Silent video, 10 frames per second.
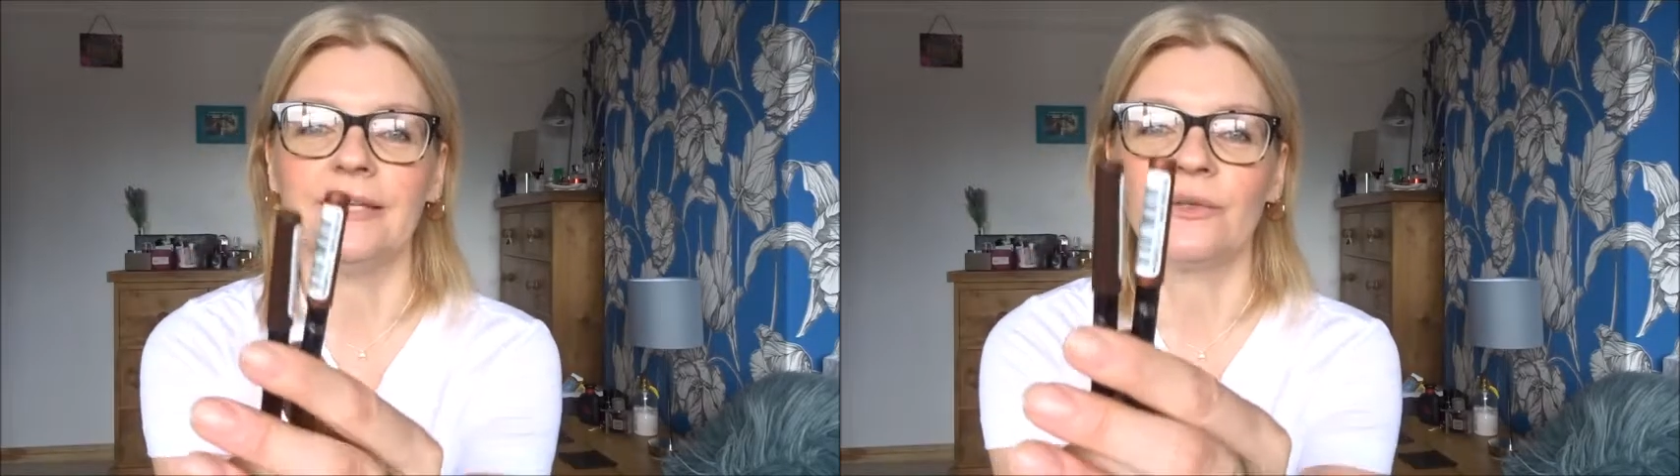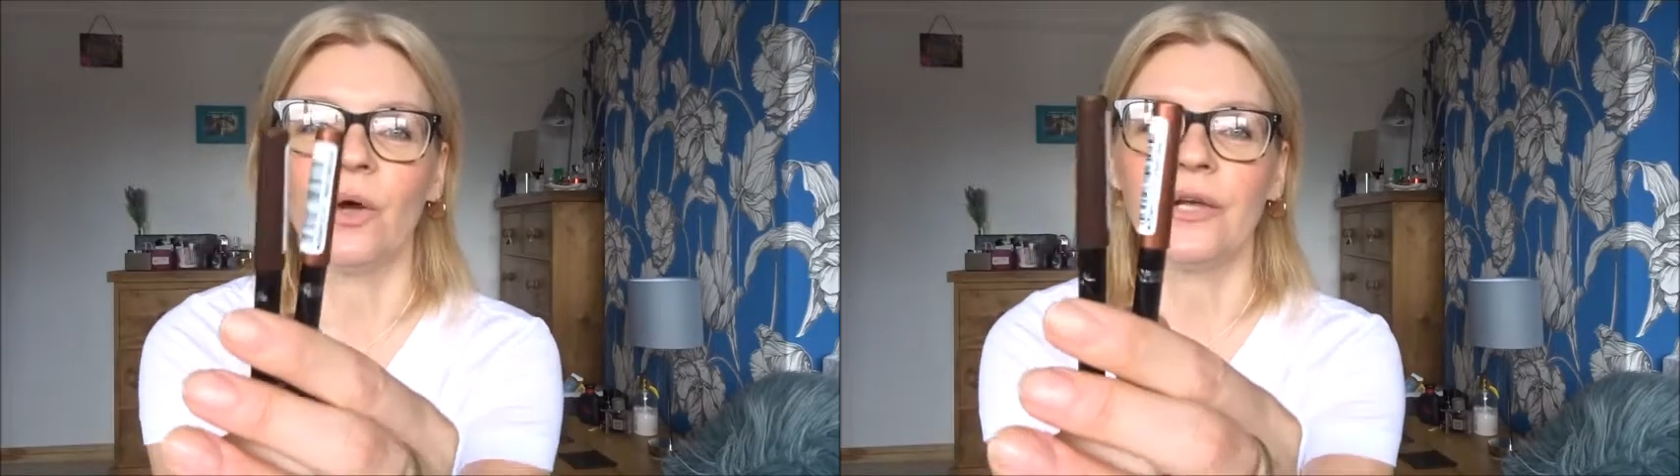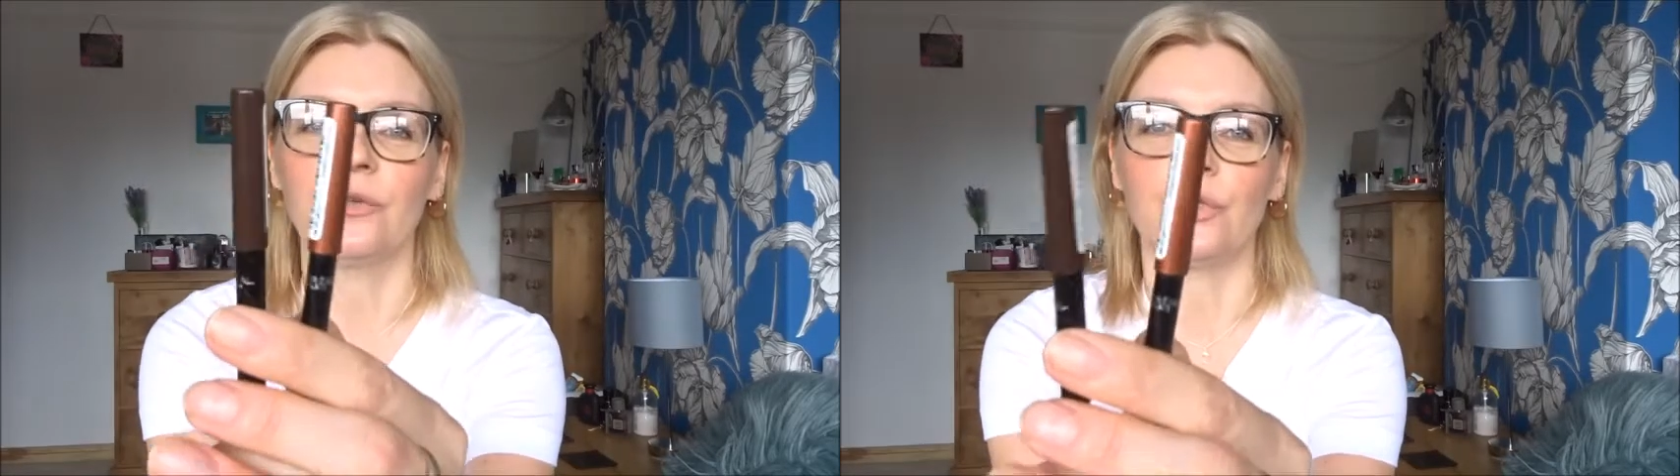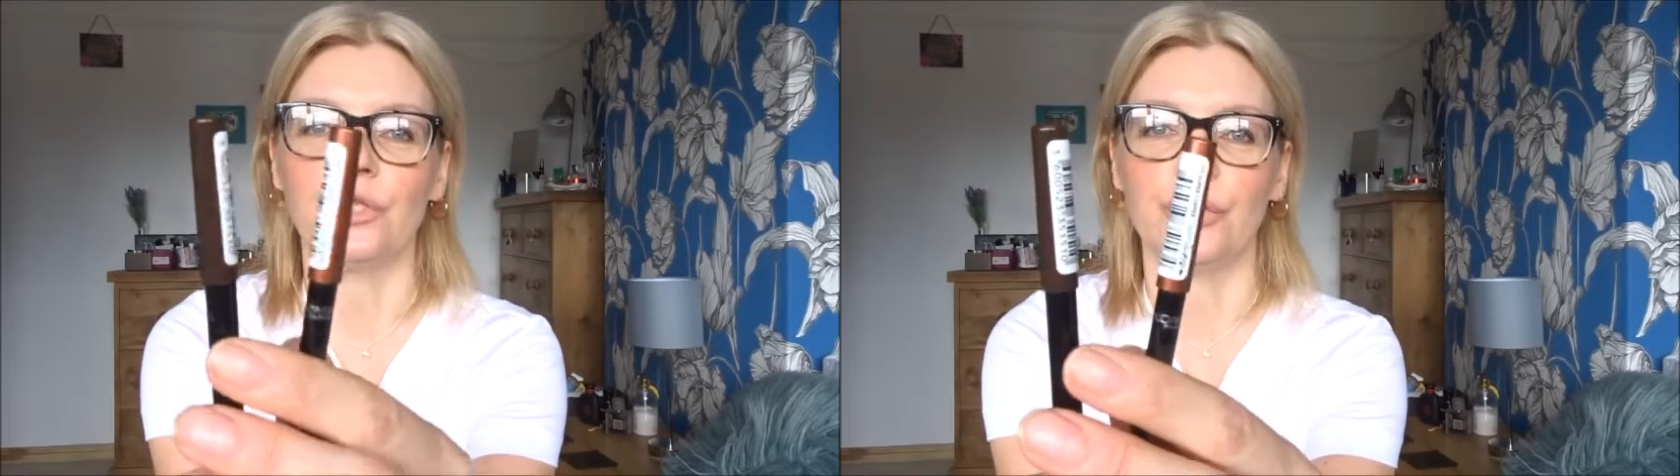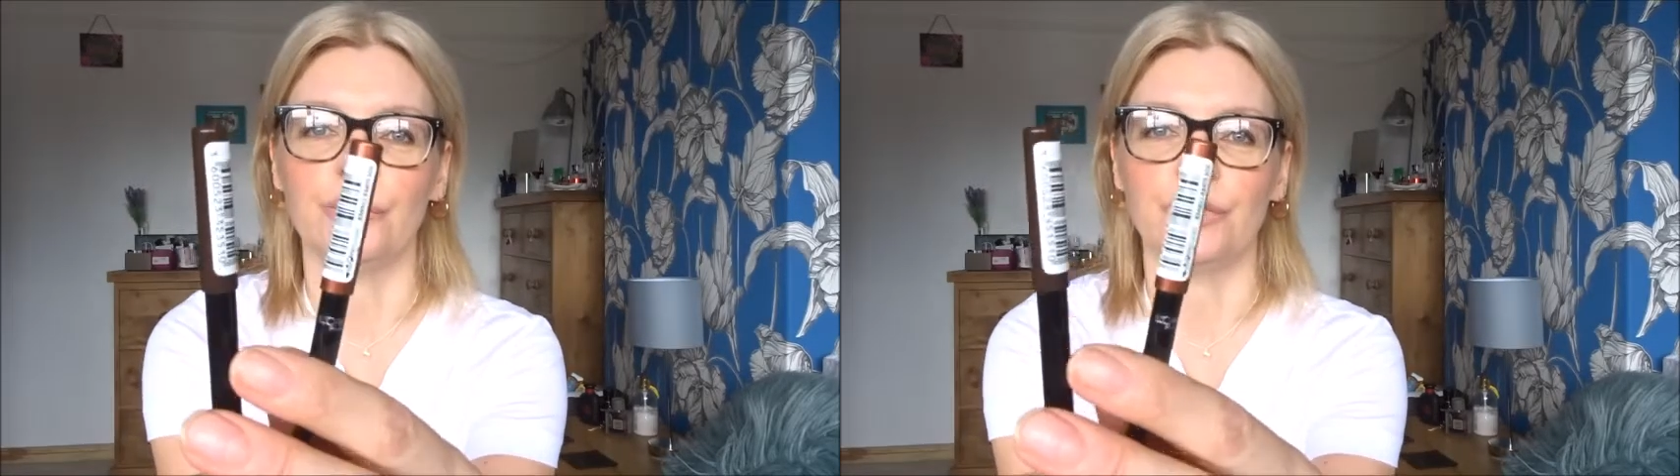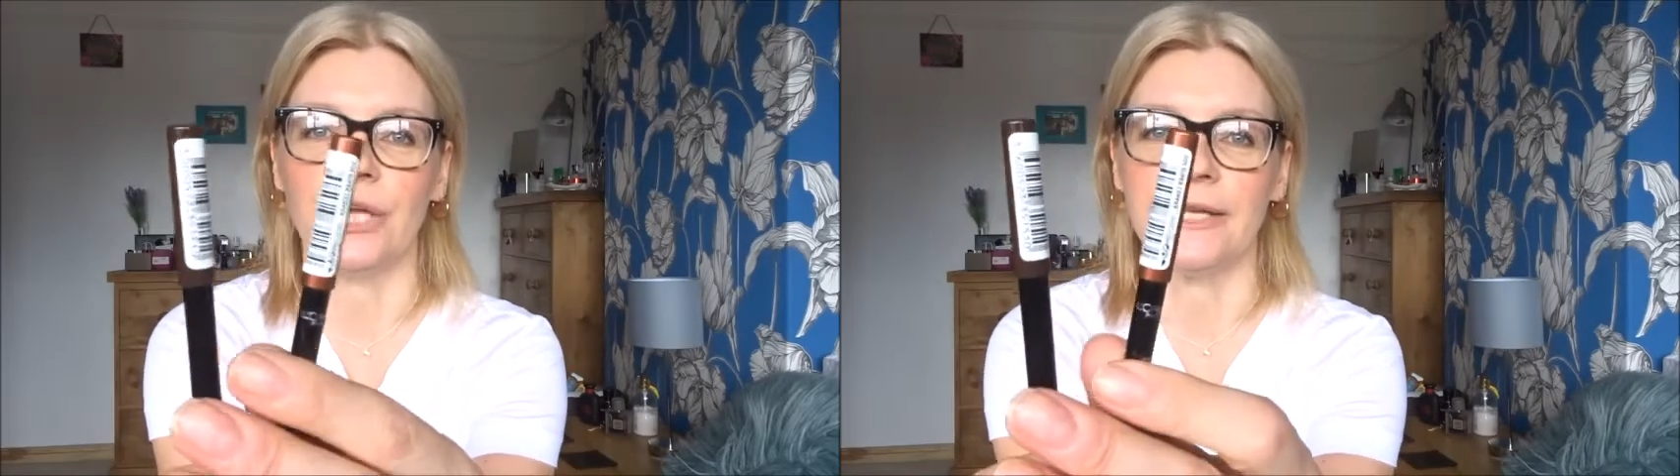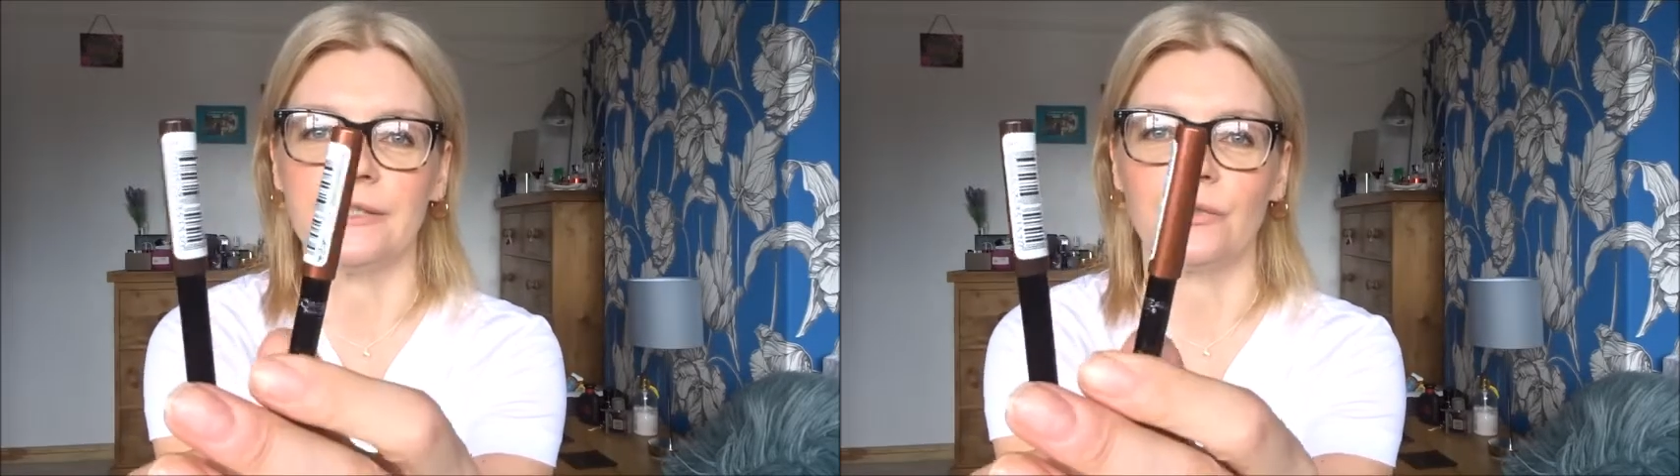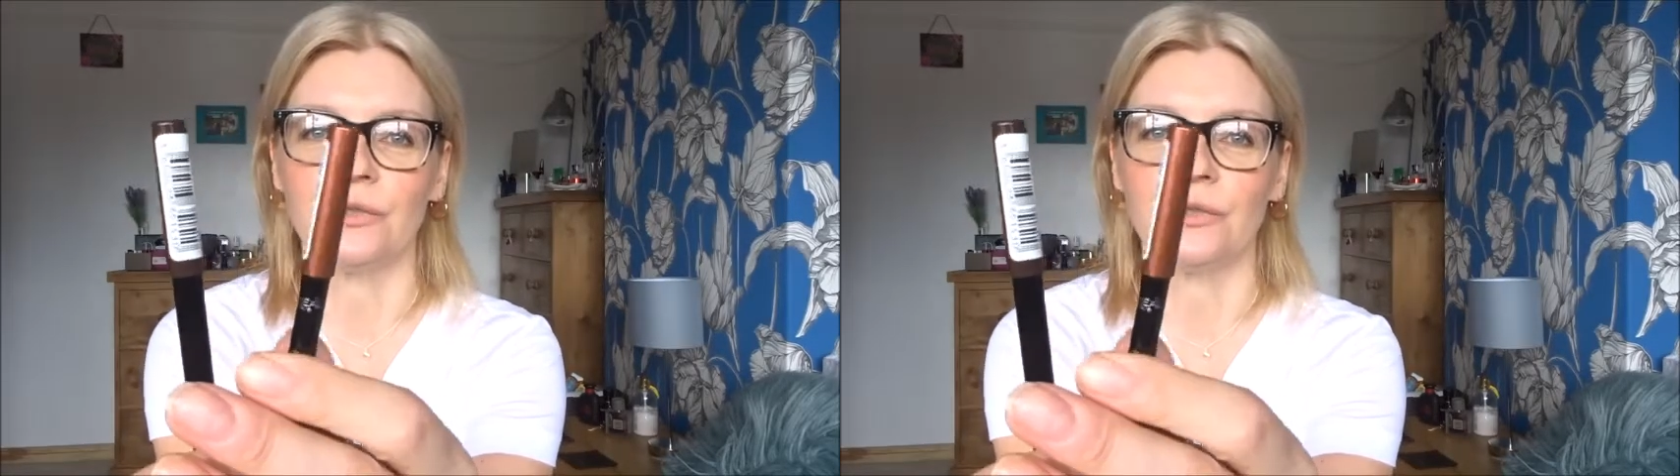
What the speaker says: So I got two shades.